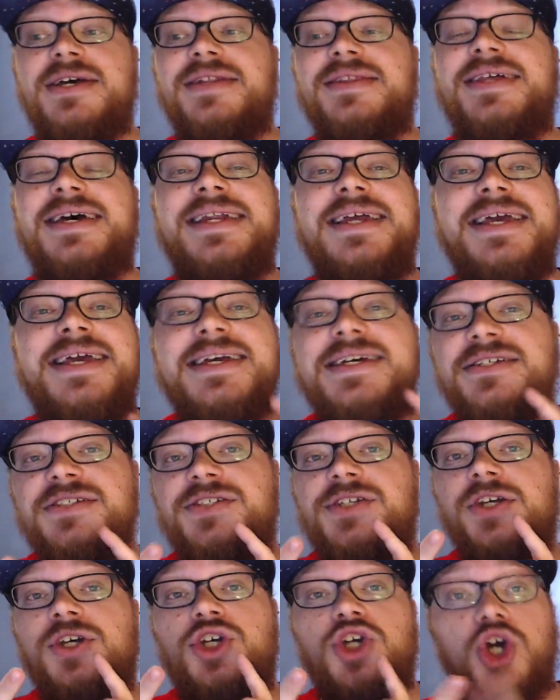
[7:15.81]
that
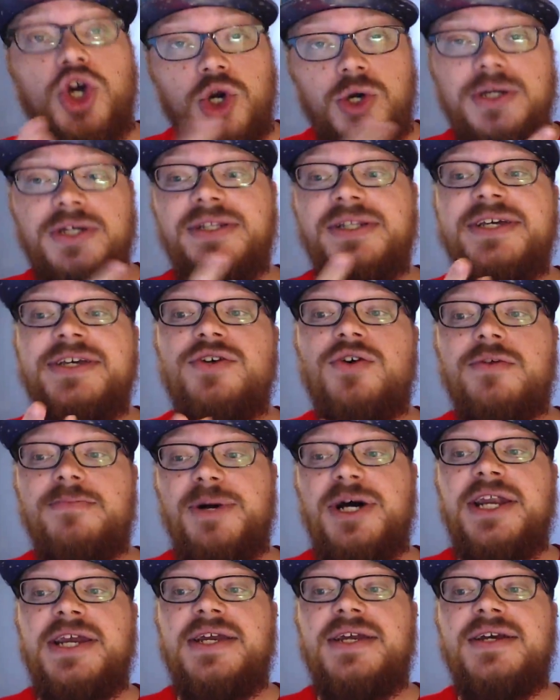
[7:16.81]
is currently your
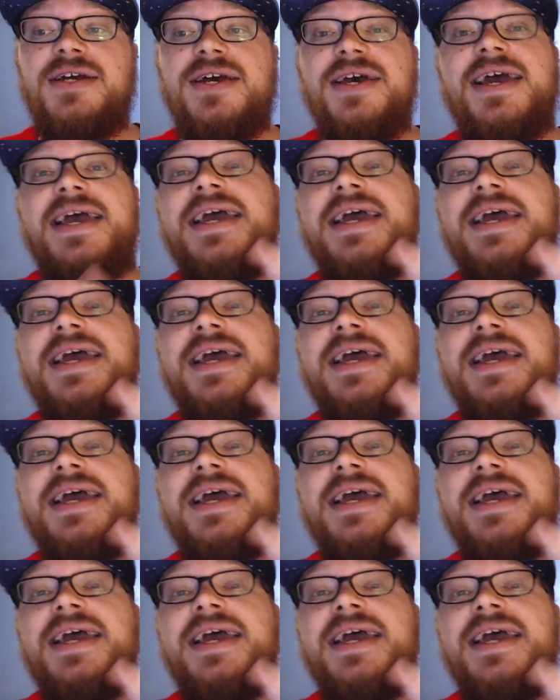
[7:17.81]
buddy